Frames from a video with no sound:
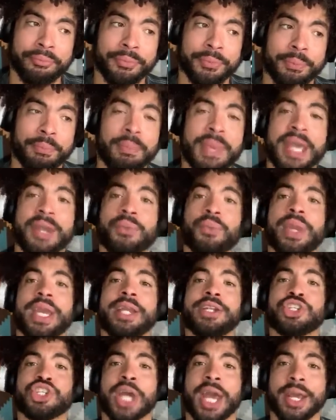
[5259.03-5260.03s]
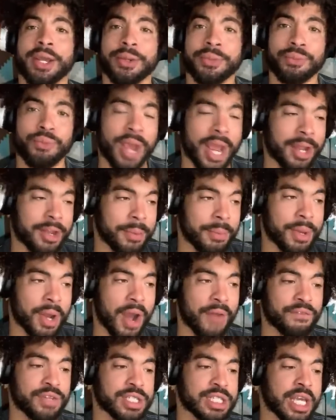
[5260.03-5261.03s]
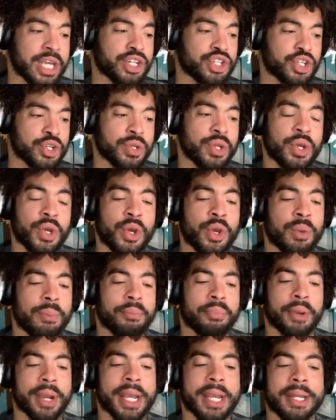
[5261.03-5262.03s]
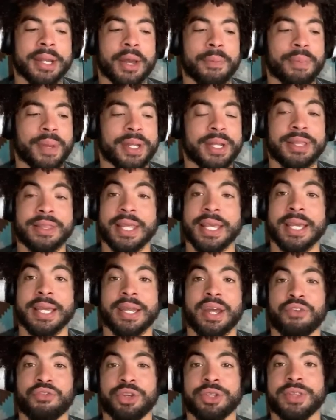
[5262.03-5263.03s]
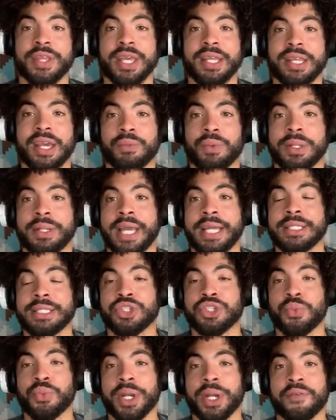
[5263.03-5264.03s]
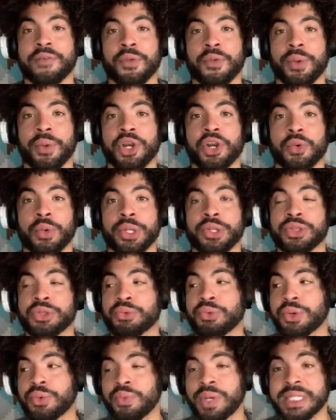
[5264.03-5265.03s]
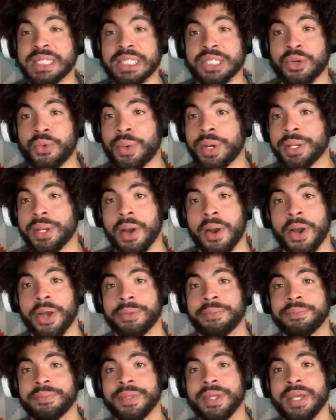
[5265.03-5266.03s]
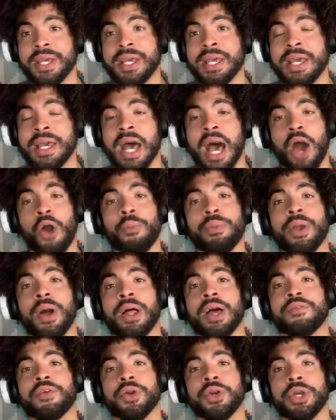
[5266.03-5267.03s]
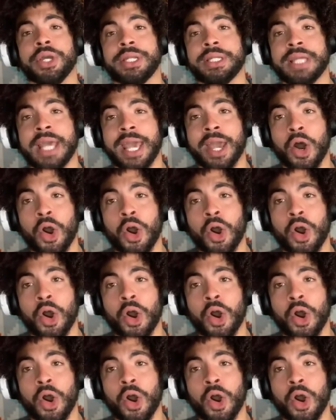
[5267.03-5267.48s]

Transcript: Midweek check, random conversation, bringing up anything and everything that relates to whatever we're going through and what's going on. I hope y'all have a good day.